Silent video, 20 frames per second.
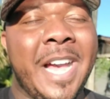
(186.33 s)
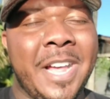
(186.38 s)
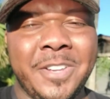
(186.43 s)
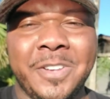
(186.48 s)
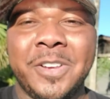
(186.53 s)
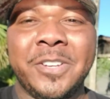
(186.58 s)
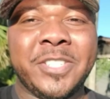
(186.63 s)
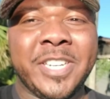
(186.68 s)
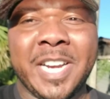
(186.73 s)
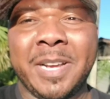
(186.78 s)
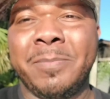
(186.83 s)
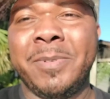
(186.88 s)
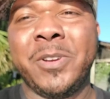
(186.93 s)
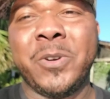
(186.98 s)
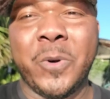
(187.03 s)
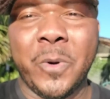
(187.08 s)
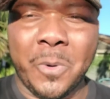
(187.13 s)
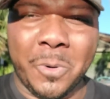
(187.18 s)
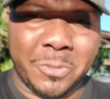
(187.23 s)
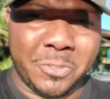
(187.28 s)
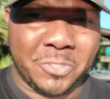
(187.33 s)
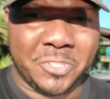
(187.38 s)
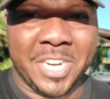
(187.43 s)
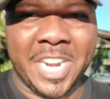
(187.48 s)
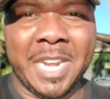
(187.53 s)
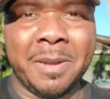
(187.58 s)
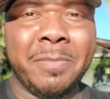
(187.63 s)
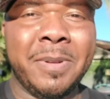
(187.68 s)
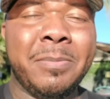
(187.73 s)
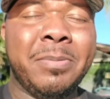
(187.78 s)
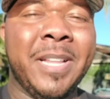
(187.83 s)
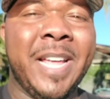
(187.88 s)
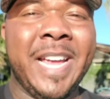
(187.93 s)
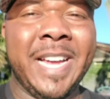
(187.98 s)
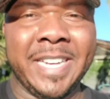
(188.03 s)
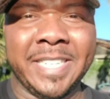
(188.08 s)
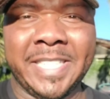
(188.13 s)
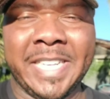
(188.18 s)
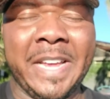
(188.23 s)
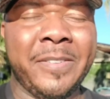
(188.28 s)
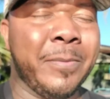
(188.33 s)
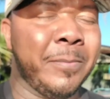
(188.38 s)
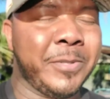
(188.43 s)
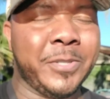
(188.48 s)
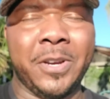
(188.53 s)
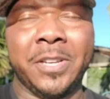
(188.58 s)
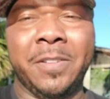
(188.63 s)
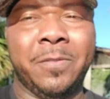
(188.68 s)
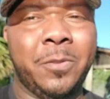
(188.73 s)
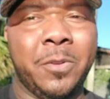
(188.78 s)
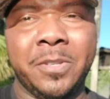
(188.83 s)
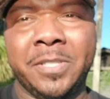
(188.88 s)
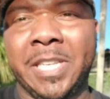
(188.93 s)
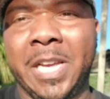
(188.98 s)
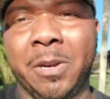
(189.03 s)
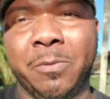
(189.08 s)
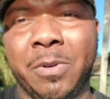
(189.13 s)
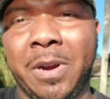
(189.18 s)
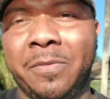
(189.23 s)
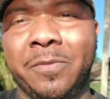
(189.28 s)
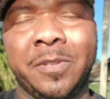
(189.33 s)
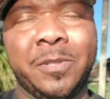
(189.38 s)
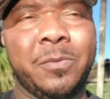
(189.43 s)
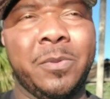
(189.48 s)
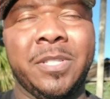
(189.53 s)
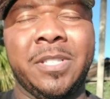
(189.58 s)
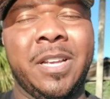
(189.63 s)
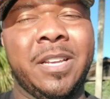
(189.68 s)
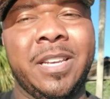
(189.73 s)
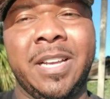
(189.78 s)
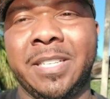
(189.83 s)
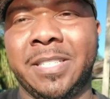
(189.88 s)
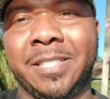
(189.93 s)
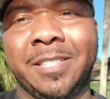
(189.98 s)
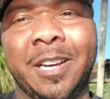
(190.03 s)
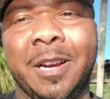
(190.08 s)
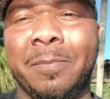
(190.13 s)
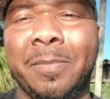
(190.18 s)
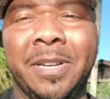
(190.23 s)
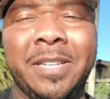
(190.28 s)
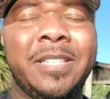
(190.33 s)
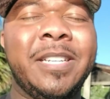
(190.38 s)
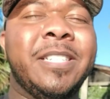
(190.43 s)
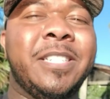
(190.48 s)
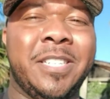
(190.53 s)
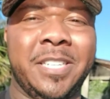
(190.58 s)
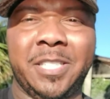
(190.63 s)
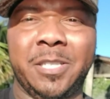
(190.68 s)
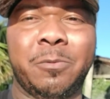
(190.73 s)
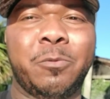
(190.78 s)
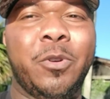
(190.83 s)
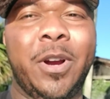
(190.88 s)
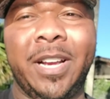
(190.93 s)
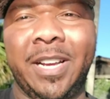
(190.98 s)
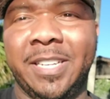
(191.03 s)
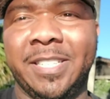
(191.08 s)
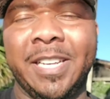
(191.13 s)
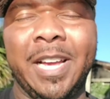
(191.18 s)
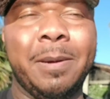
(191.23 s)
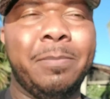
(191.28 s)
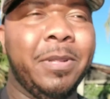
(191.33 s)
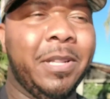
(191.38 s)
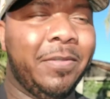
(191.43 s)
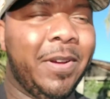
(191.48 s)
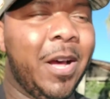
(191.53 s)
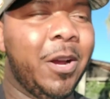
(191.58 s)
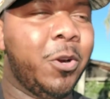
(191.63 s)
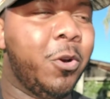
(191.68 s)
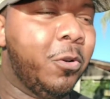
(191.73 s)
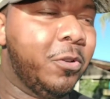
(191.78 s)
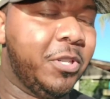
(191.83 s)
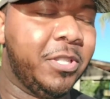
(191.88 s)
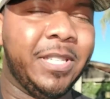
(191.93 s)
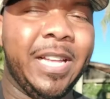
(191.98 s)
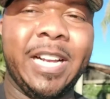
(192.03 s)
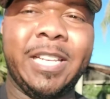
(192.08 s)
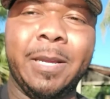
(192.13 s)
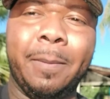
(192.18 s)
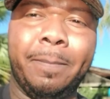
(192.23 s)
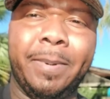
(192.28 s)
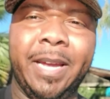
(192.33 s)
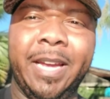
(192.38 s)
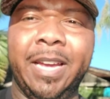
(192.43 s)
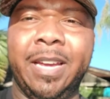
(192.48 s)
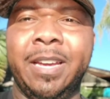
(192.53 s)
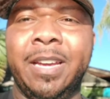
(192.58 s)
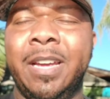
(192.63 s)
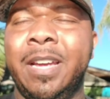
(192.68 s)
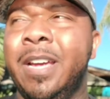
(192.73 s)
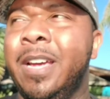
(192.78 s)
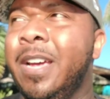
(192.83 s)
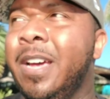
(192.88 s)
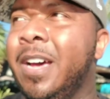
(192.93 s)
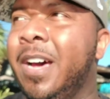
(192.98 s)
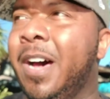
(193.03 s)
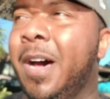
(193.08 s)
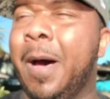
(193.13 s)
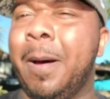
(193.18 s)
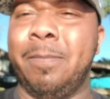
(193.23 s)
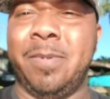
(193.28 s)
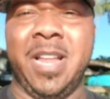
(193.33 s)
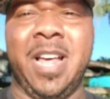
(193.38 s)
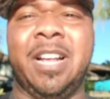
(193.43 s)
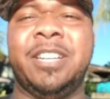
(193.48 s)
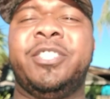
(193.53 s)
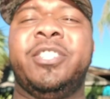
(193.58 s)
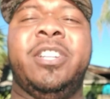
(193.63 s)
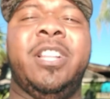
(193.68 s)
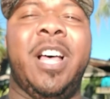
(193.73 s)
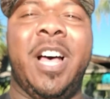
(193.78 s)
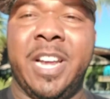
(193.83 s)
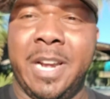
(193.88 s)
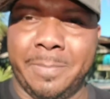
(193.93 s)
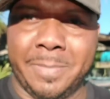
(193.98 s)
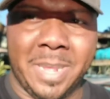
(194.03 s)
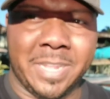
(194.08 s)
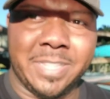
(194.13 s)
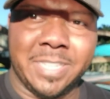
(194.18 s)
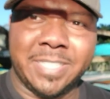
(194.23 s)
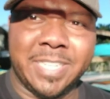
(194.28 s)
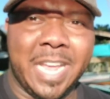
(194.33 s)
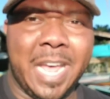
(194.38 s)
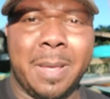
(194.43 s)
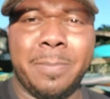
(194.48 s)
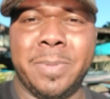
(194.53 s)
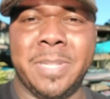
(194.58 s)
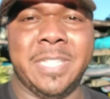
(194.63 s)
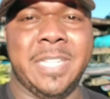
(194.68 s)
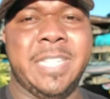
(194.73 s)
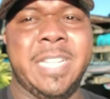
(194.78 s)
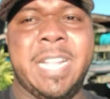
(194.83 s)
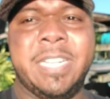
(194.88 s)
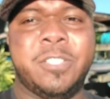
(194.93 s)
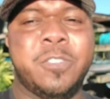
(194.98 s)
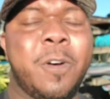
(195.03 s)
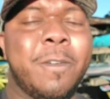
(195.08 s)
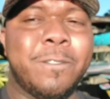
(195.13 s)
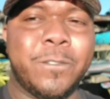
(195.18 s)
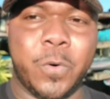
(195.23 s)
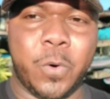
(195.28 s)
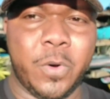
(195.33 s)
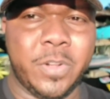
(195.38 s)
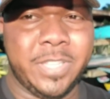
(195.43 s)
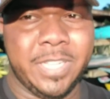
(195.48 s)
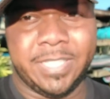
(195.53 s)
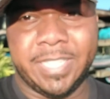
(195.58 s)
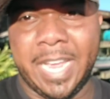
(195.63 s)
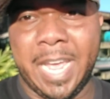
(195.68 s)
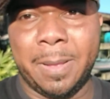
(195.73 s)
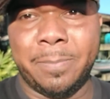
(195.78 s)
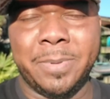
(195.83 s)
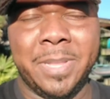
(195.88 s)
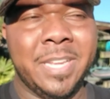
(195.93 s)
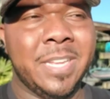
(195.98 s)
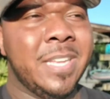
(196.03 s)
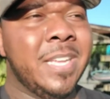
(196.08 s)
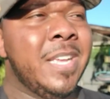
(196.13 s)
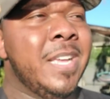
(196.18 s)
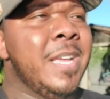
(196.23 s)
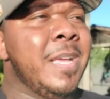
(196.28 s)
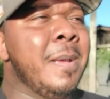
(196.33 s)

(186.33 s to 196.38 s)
I know you're trying to be cool, you're trying to be playing it safe. I'm sorry, the Florida State reference was unnecessary, but it's just a great example of how coaches like to be um, nonchalant about the topic. They like to avoid the topic.